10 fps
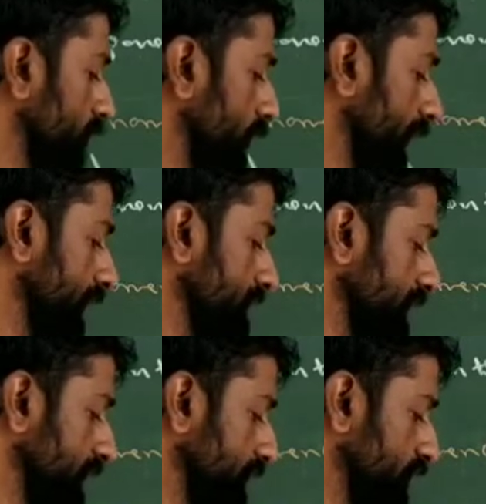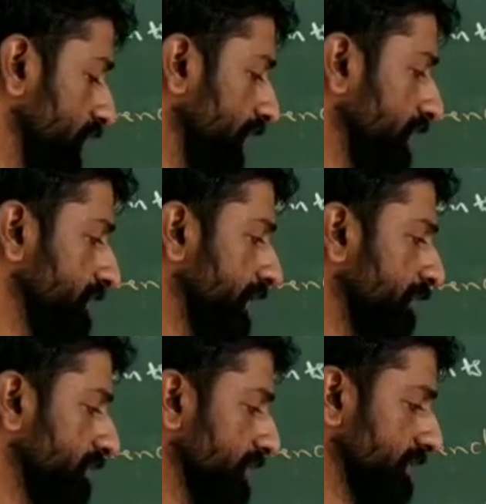One is genus
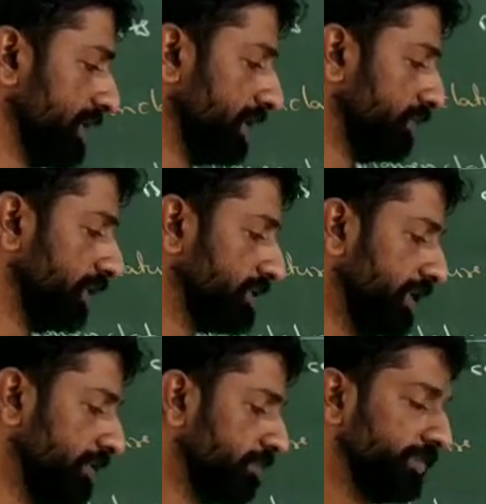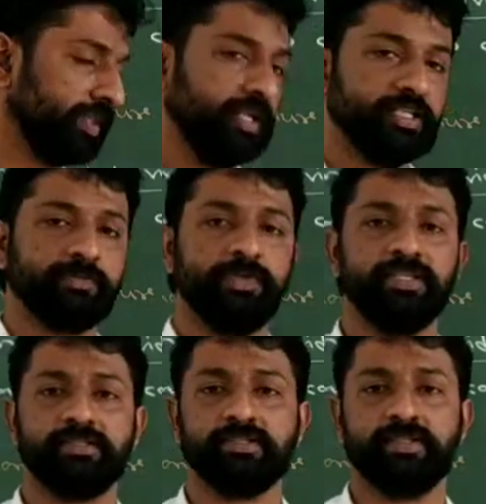name, second one is the
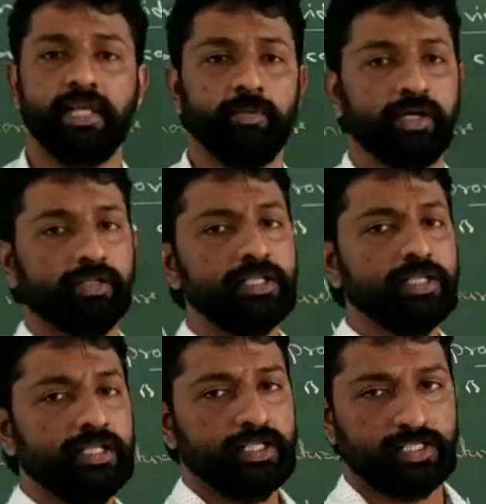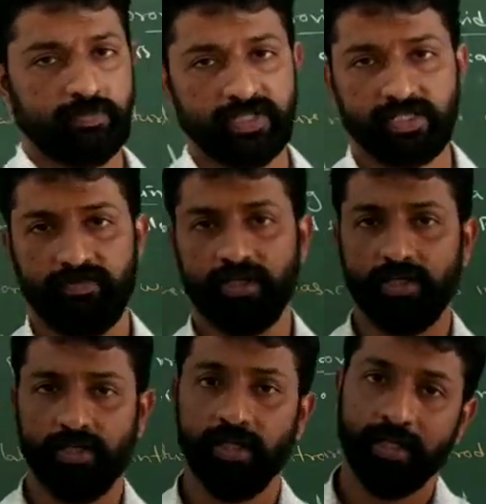species name or the specific
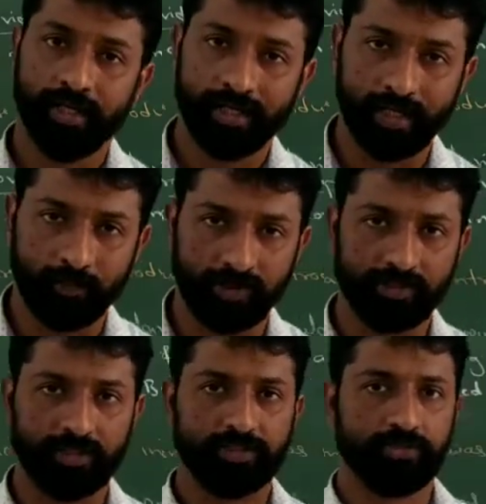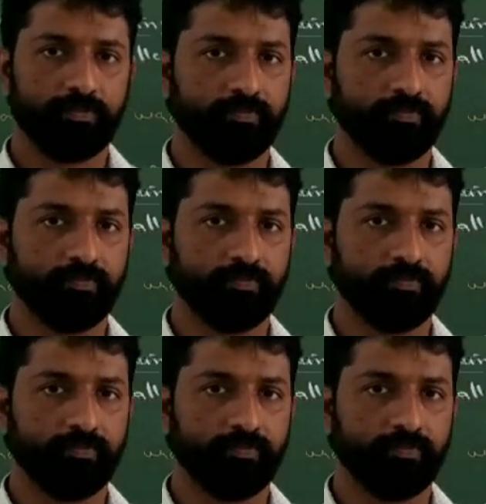epithet.